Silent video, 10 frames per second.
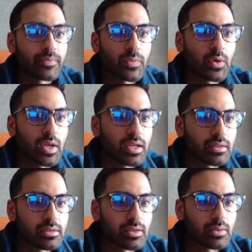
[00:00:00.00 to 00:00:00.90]
Okay,
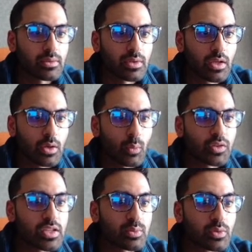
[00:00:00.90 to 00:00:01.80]
so what
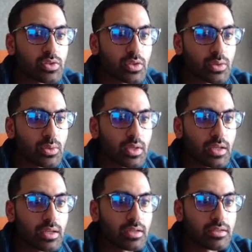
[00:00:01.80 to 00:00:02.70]
this will do
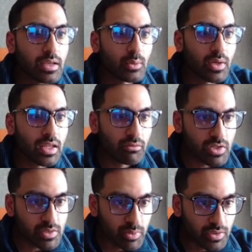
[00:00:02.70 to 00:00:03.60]
is it will get the
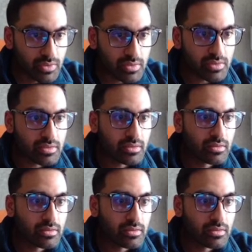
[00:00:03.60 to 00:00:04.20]
response.